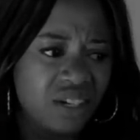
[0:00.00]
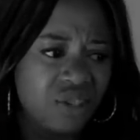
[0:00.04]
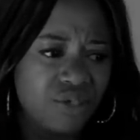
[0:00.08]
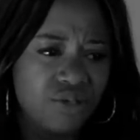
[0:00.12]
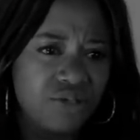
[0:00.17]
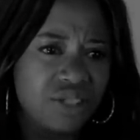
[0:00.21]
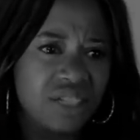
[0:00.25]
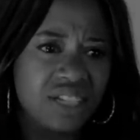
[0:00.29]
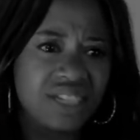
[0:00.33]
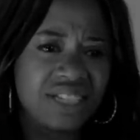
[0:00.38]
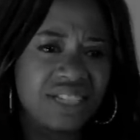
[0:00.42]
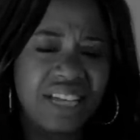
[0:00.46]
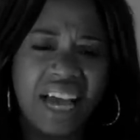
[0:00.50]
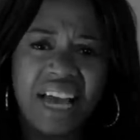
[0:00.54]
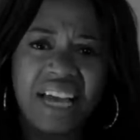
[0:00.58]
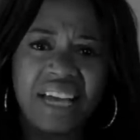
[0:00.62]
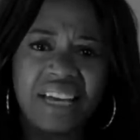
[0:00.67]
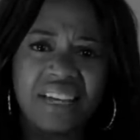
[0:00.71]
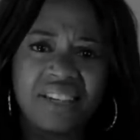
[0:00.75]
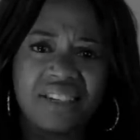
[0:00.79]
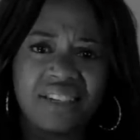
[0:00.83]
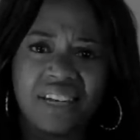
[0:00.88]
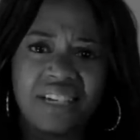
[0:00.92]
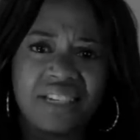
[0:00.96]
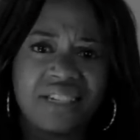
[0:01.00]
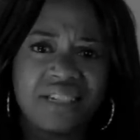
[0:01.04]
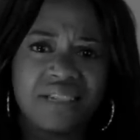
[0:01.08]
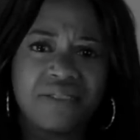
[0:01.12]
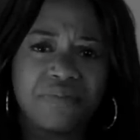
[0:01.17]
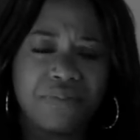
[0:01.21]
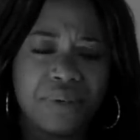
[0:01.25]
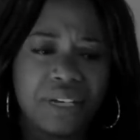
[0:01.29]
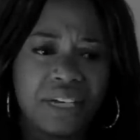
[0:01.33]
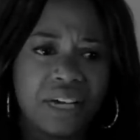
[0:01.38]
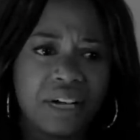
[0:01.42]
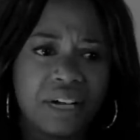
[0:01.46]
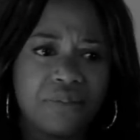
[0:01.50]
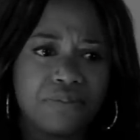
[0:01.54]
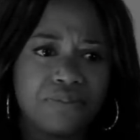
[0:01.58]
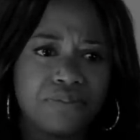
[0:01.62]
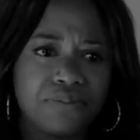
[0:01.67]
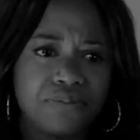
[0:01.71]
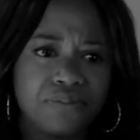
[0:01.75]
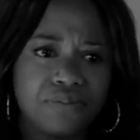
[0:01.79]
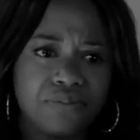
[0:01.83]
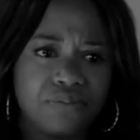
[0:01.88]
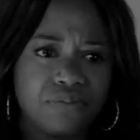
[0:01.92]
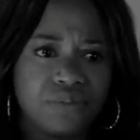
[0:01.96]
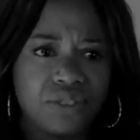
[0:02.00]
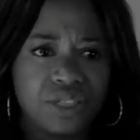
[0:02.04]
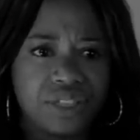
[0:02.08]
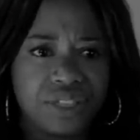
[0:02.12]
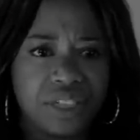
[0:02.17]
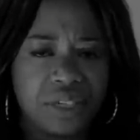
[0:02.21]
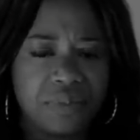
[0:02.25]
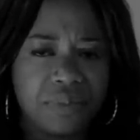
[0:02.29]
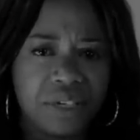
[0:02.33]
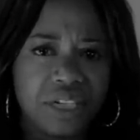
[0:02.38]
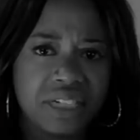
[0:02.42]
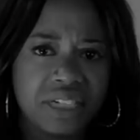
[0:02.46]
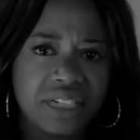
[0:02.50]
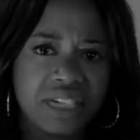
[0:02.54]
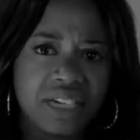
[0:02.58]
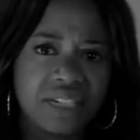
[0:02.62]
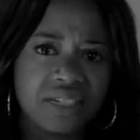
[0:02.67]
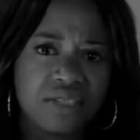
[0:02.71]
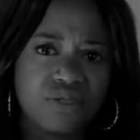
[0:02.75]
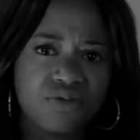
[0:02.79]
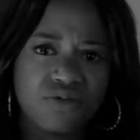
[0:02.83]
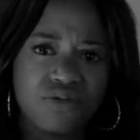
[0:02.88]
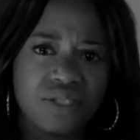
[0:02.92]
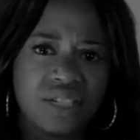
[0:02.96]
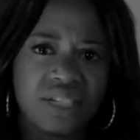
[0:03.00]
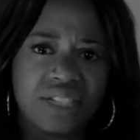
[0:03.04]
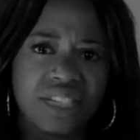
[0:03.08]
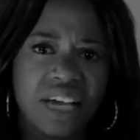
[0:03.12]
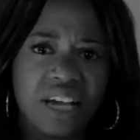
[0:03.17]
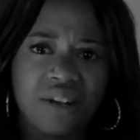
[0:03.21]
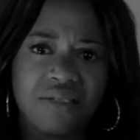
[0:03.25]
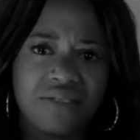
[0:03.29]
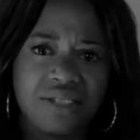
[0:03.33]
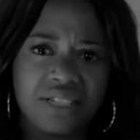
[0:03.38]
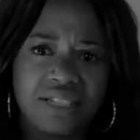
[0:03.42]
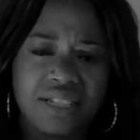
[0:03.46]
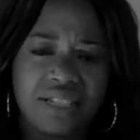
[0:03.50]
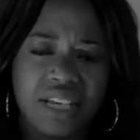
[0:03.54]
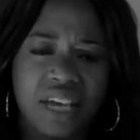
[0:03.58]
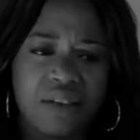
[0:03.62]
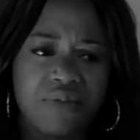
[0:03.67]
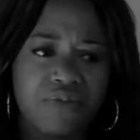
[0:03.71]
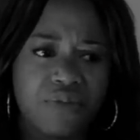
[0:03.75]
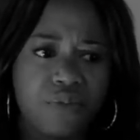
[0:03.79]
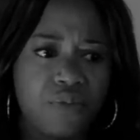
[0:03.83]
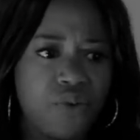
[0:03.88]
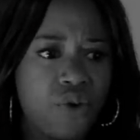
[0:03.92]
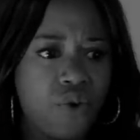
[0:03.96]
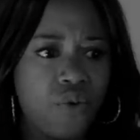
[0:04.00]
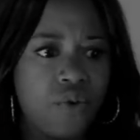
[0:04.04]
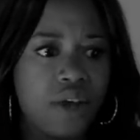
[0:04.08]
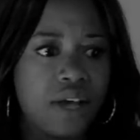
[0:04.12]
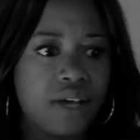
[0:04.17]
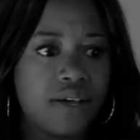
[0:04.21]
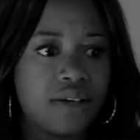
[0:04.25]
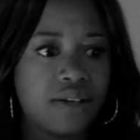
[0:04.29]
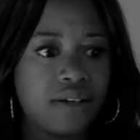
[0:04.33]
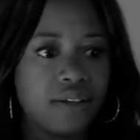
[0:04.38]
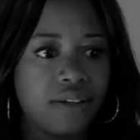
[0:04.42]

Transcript: who's this guy that didn't pick up? She sent me a text. Who's this guy who just came from nowhere?